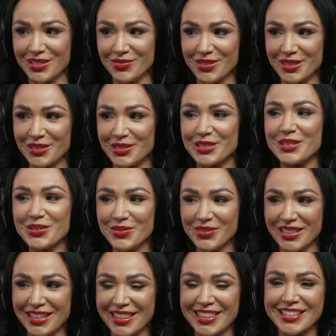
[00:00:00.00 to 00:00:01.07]
I mean, there's so
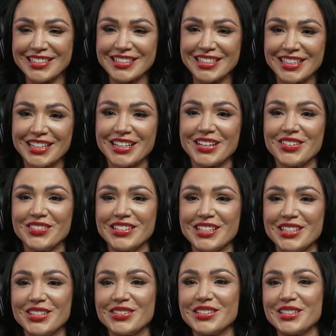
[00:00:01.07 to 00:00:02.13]
many things that could go
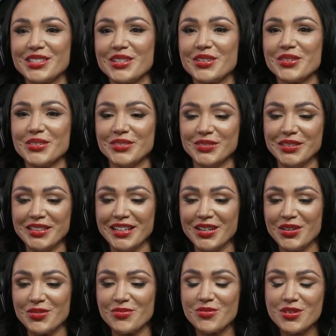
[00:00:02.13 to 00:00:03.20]
into it. So
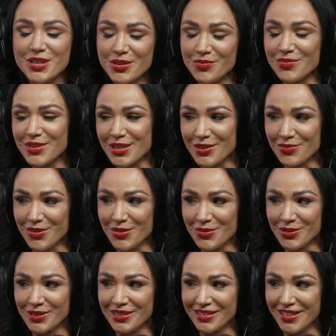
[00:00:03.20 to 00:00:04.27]
what do you mean, what
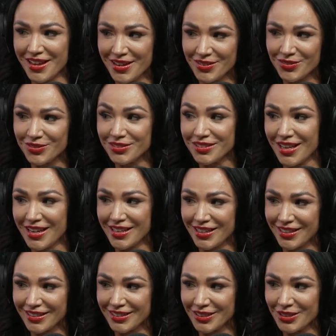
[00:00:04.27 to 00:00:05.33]
was life like
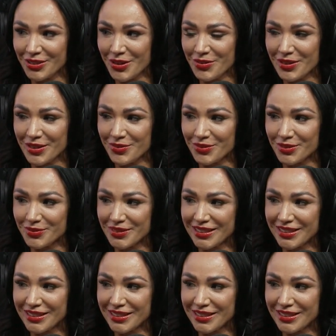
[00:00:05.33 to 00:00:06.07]
growing up for me?